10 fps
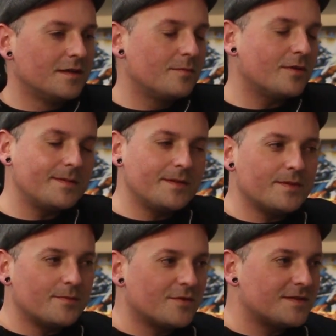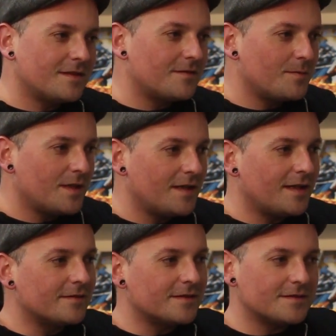probably a bit more so than me now
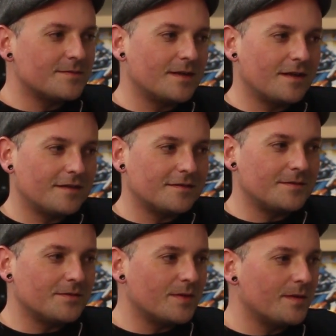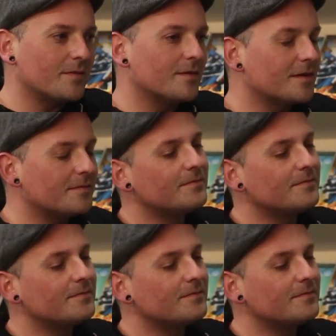because I spend a lot of time doing paperwork.